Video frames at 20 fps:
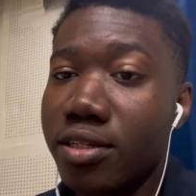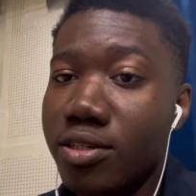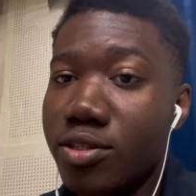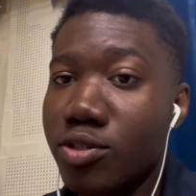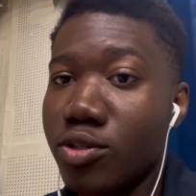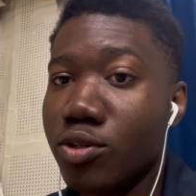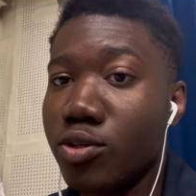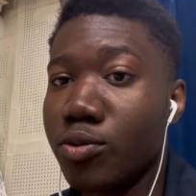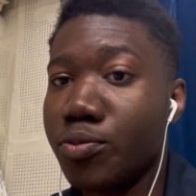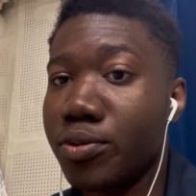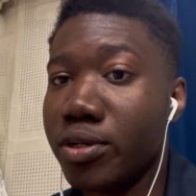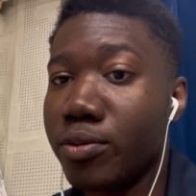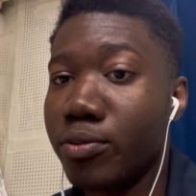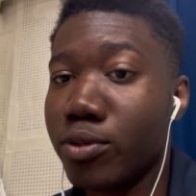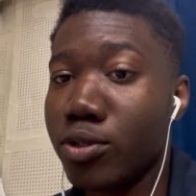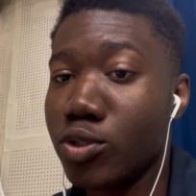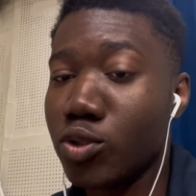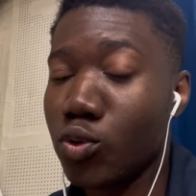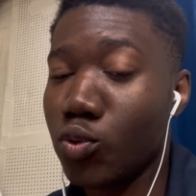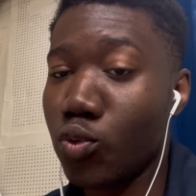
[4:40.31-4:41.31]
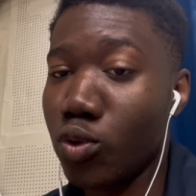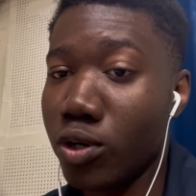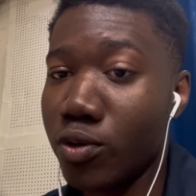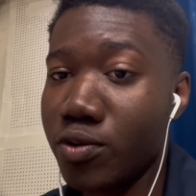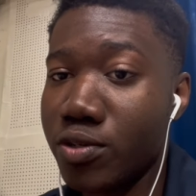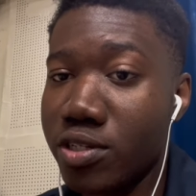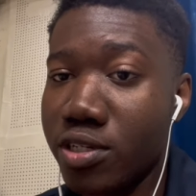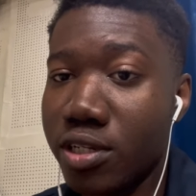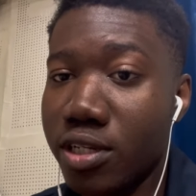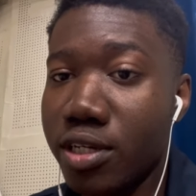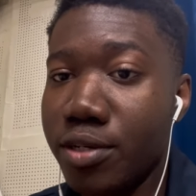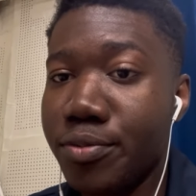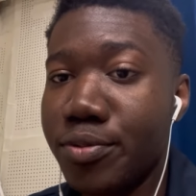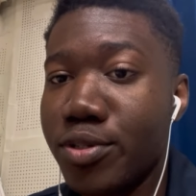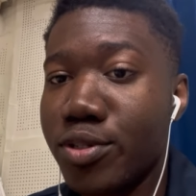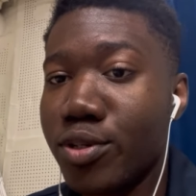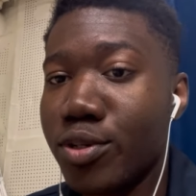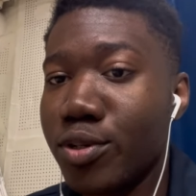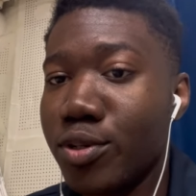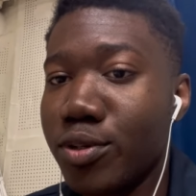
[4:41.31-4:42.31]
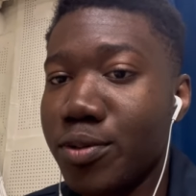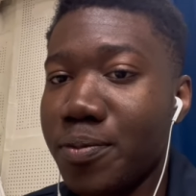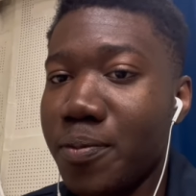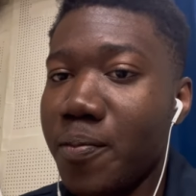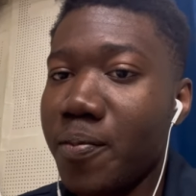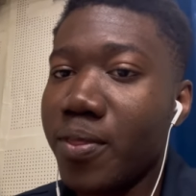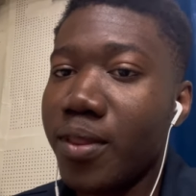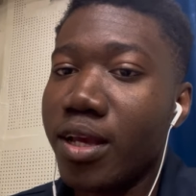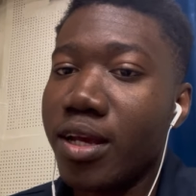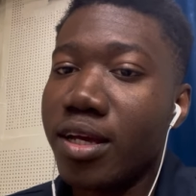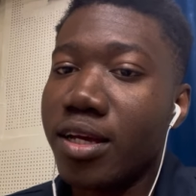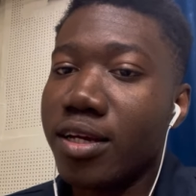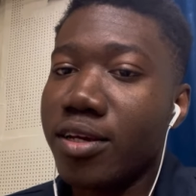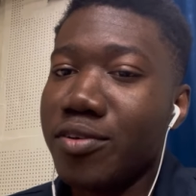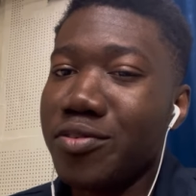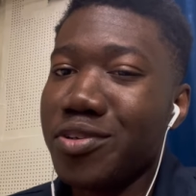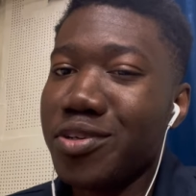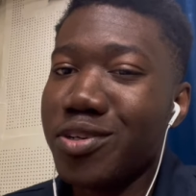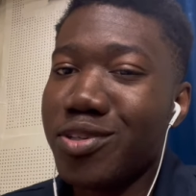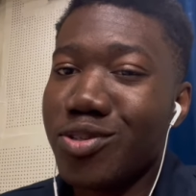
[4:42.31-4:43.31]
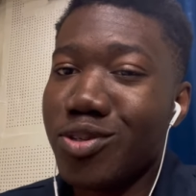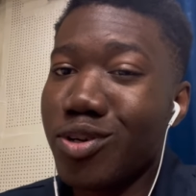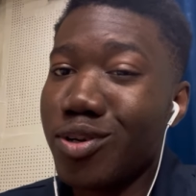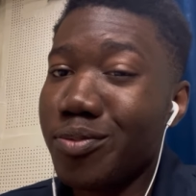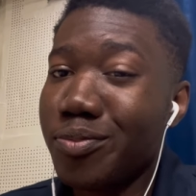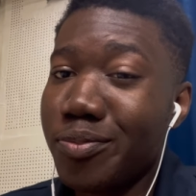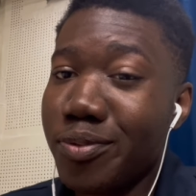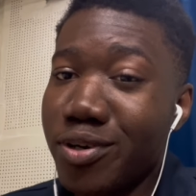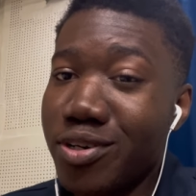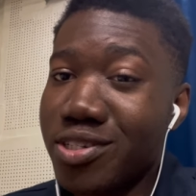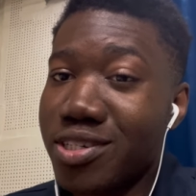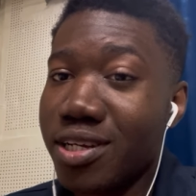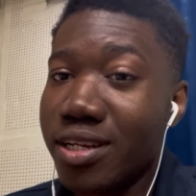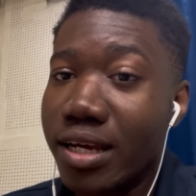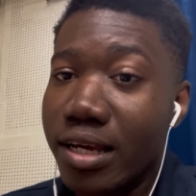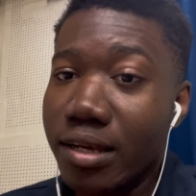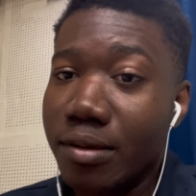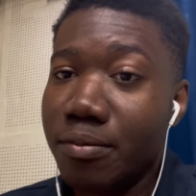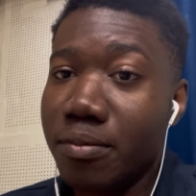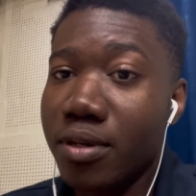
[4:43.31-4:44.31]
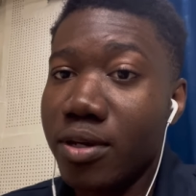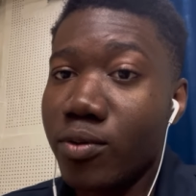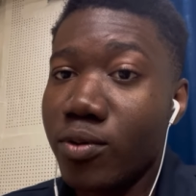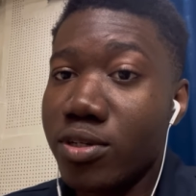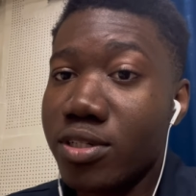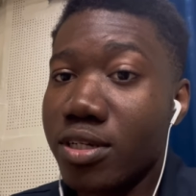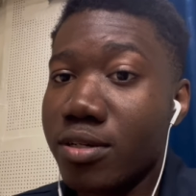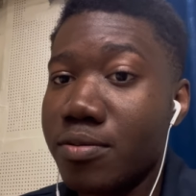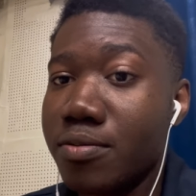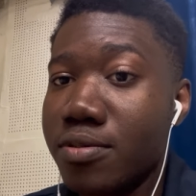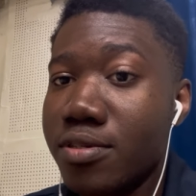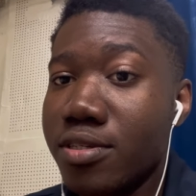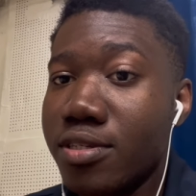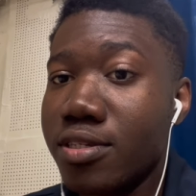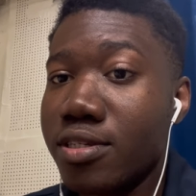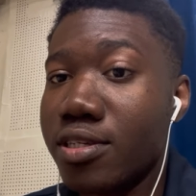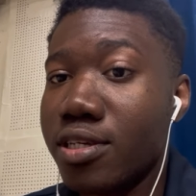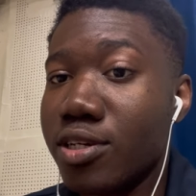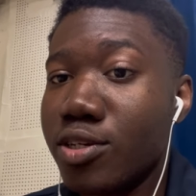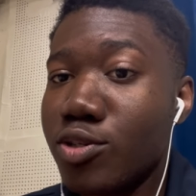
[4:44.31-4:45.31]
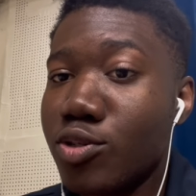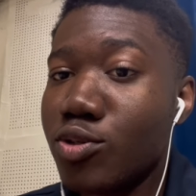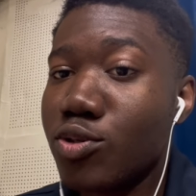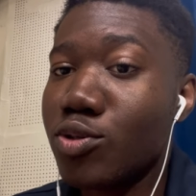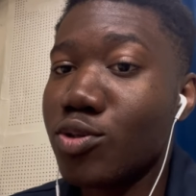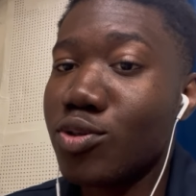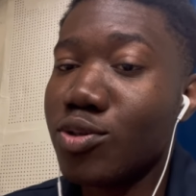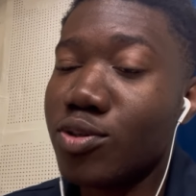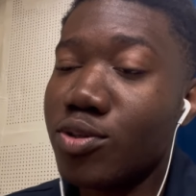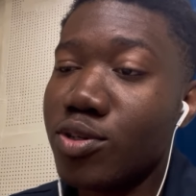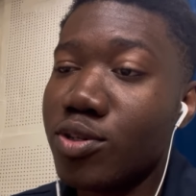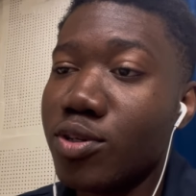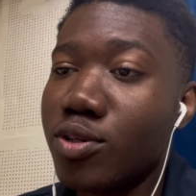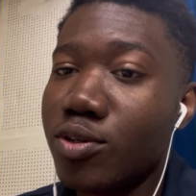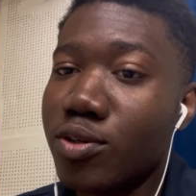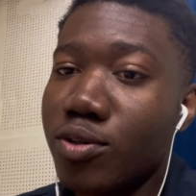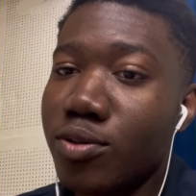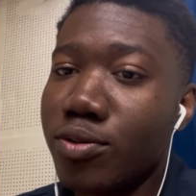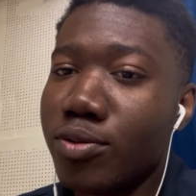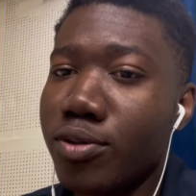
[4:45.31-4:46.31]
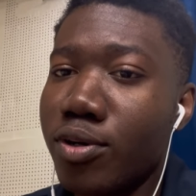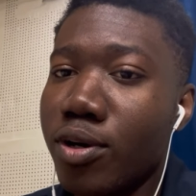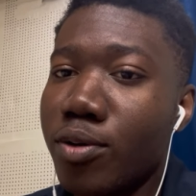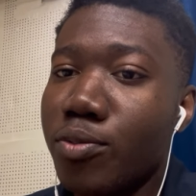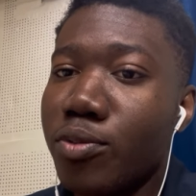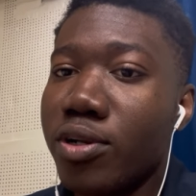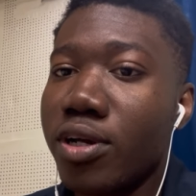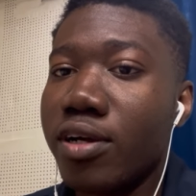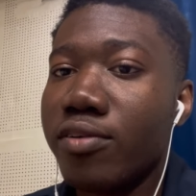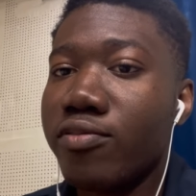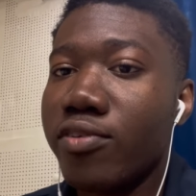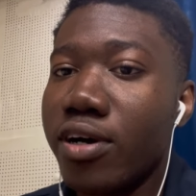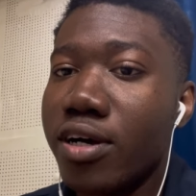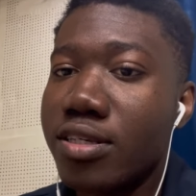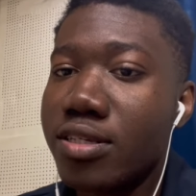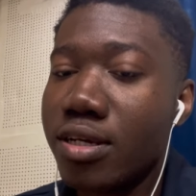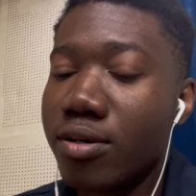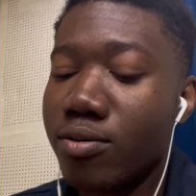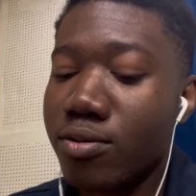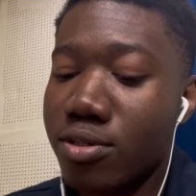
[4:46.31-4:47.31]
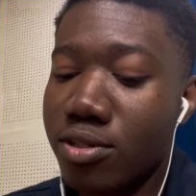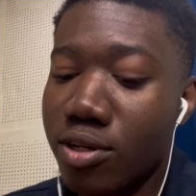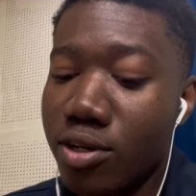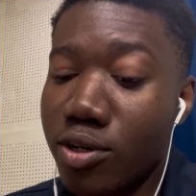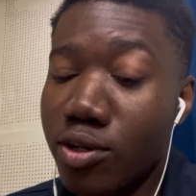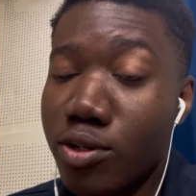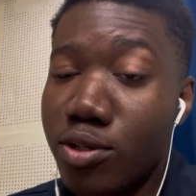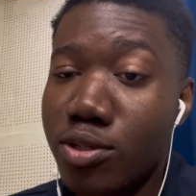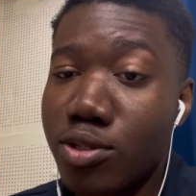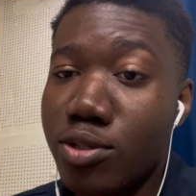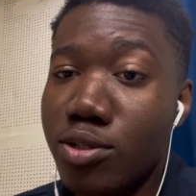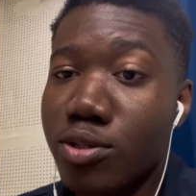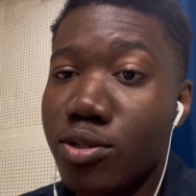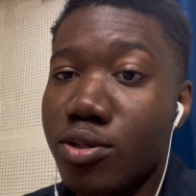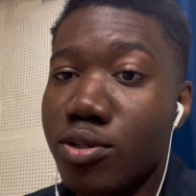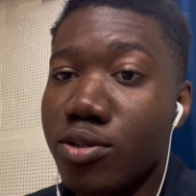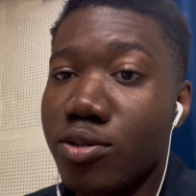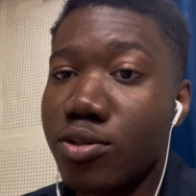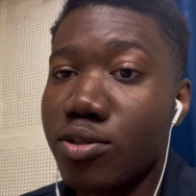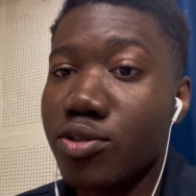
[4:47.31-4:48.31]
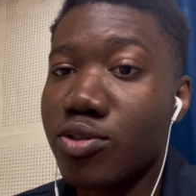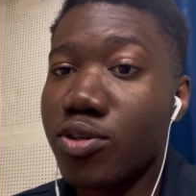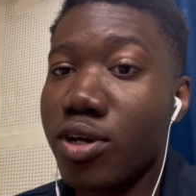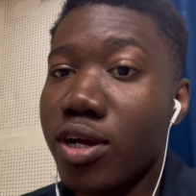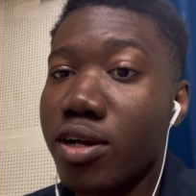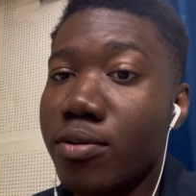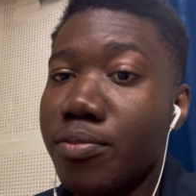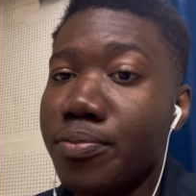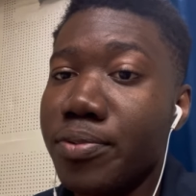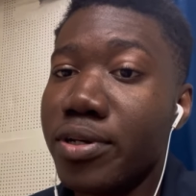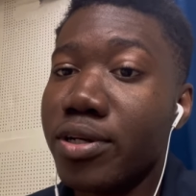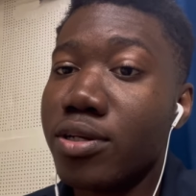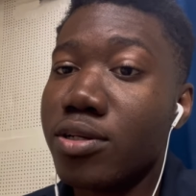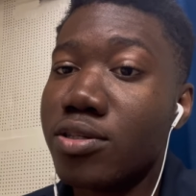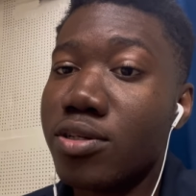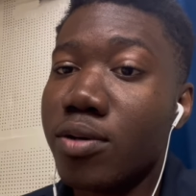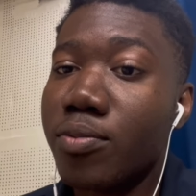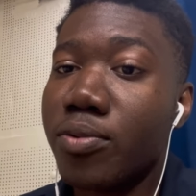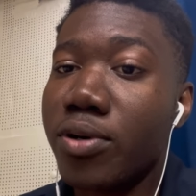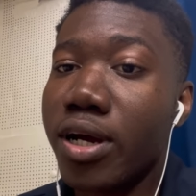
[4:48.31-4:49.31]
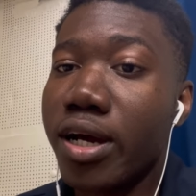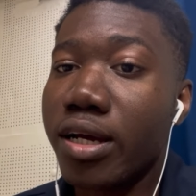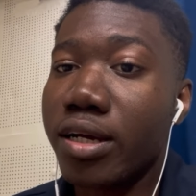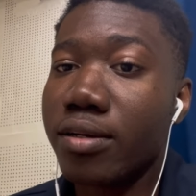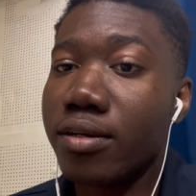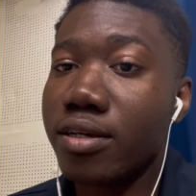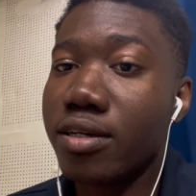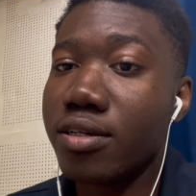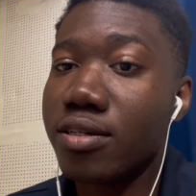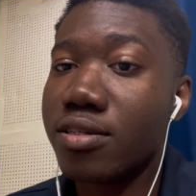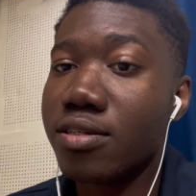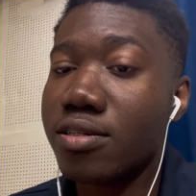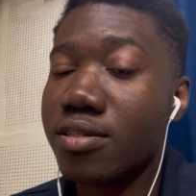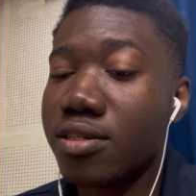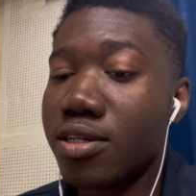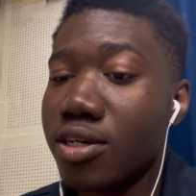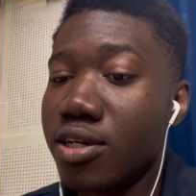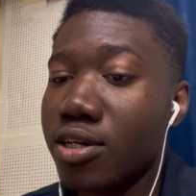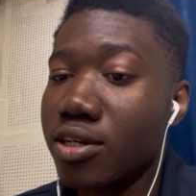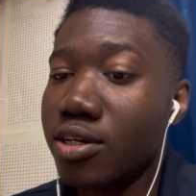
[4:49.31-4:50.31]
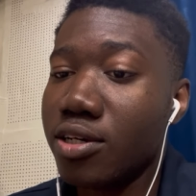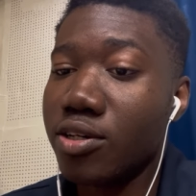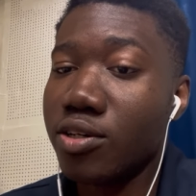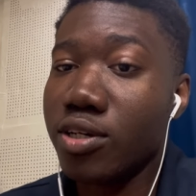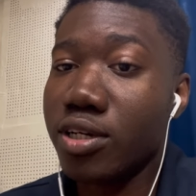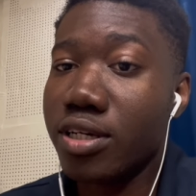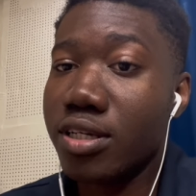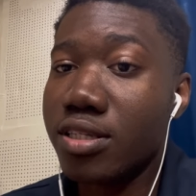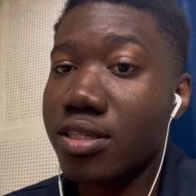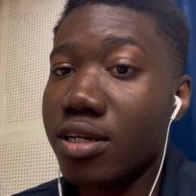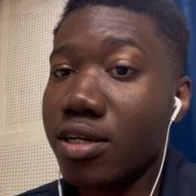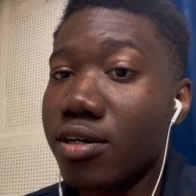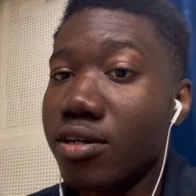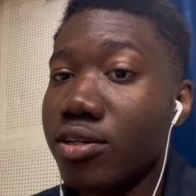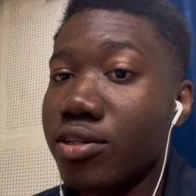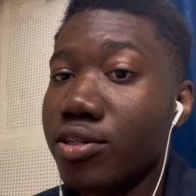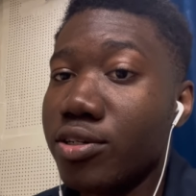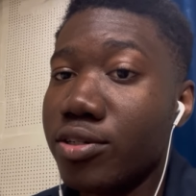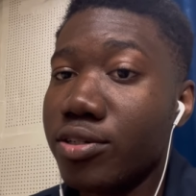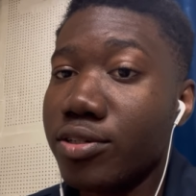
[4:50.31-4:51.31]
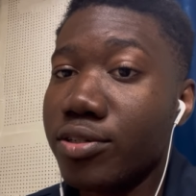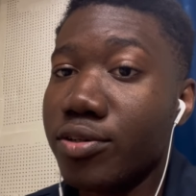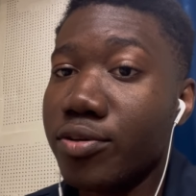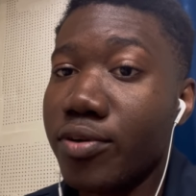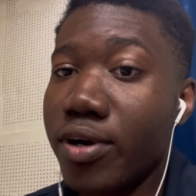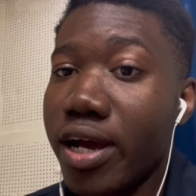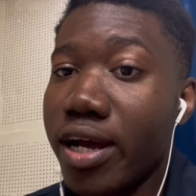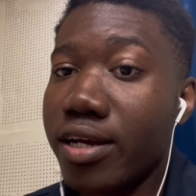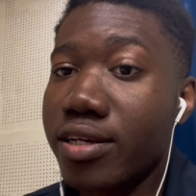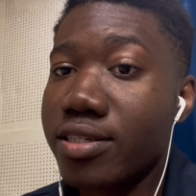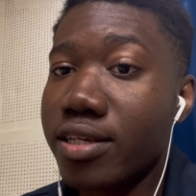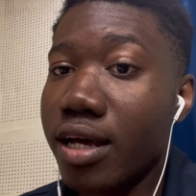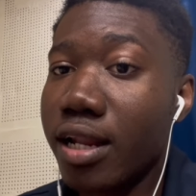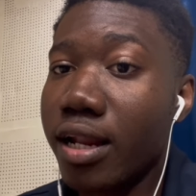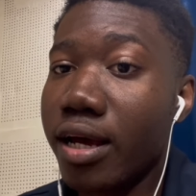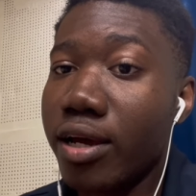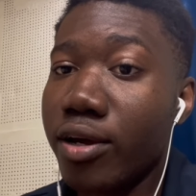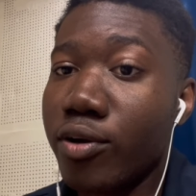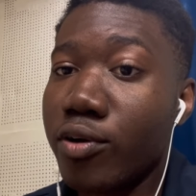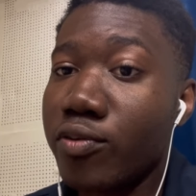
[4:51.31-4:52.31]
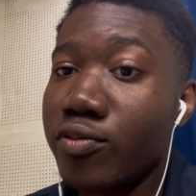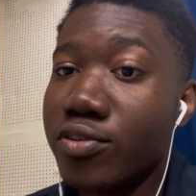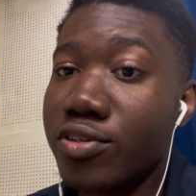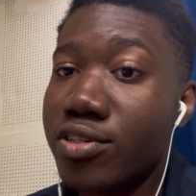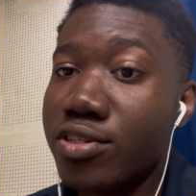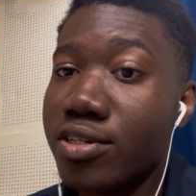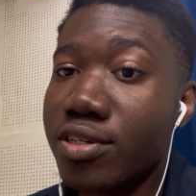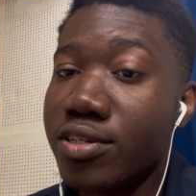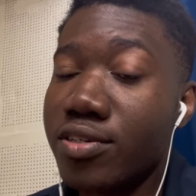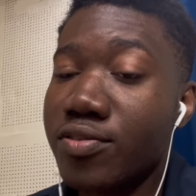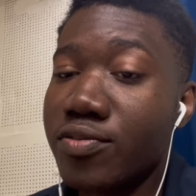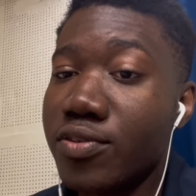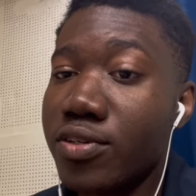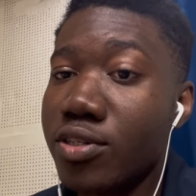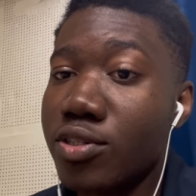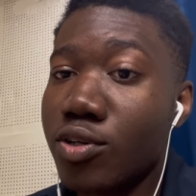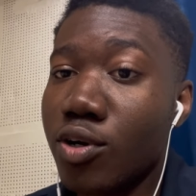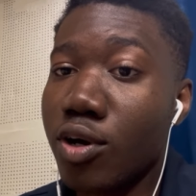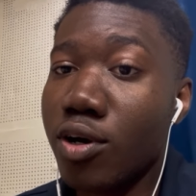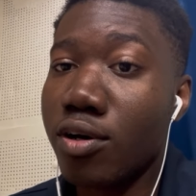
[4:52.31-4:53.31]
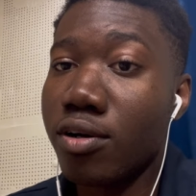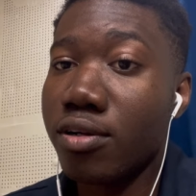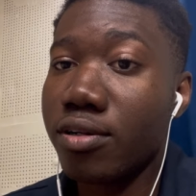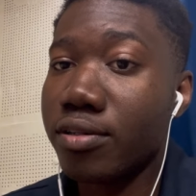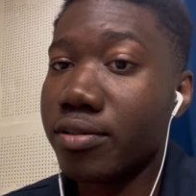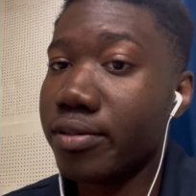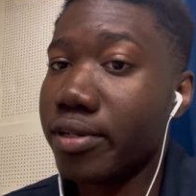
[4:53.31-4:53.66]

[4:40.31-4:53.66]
So pretty much where we sleep. So if you're a tall person like me, which I'm six two, you know, humble advice I would tell you is to try to pick the top rack, because you can tell the racks are like over six feet tall.